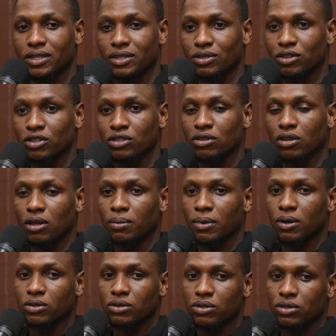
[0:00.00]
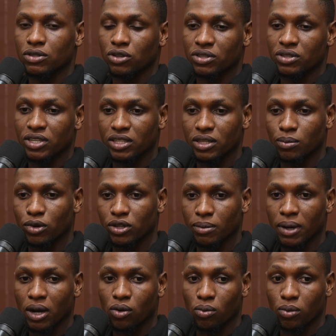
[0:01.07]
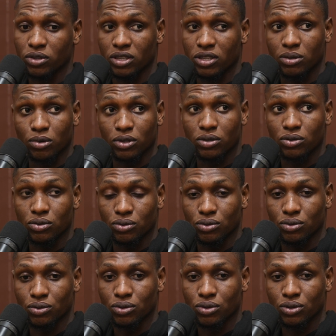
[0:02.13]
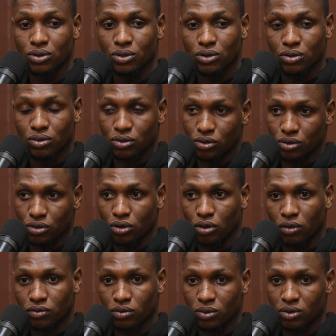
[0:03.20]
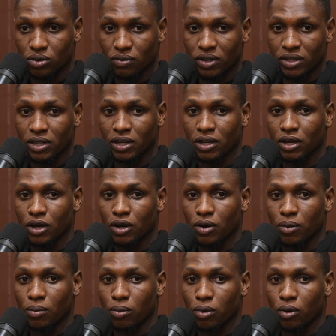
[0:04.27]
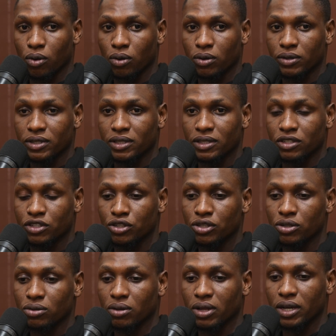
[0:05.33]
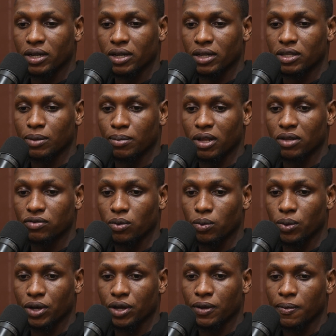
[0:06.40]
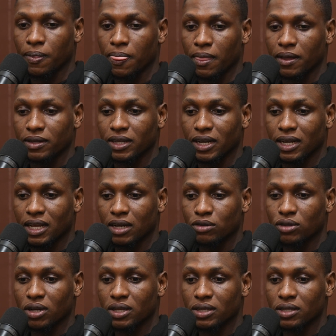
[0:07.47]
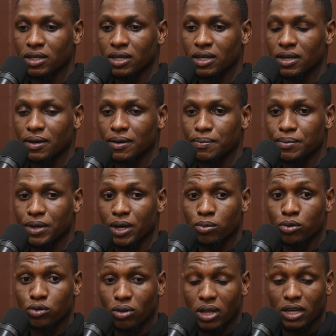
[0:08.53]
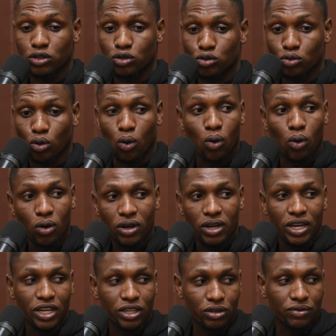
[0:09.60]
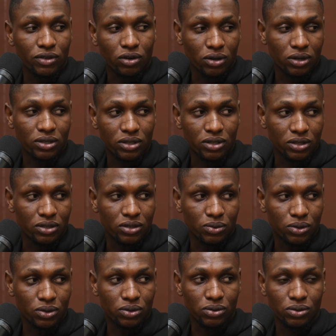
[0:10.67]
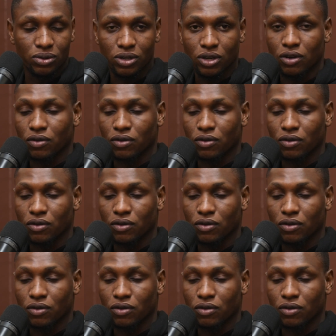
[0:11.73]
So it's not about just sending money back home or sending money to your loved ones over there. But you need to create a platform where they can actually be able to store any of the currencies they want to.